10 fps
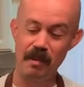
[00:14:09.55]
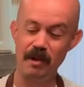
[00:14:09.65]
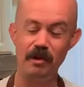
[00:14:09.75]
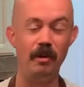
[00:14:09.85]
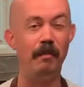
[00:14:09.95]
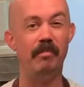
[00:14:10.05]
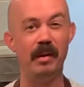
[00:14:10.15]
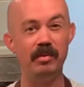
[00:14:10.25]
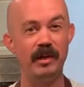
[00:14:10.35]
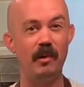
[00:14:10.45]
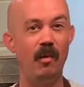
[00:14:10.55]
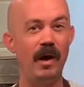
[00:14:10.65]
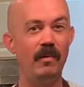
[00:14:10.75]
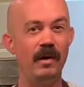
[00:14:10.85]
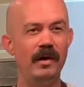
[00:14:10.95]
Maybe a little bubbly
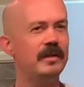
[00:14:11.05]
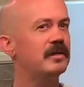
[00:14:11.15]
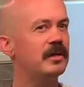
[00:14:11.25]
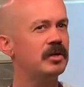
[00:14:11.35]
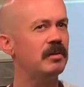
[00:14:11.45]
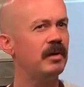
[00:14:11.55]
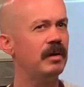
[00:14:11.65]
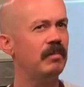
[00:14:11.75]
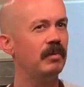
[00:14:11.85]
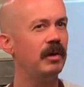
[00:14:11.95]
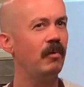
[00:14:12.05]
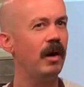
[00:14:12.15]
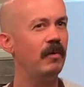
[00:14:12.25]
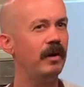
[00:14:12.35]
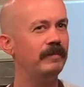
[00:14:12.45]
white wine. Isn't that champagne? Bubbly
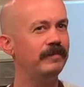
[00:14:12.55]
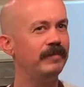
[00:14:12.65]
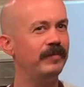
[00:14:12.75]
white wine?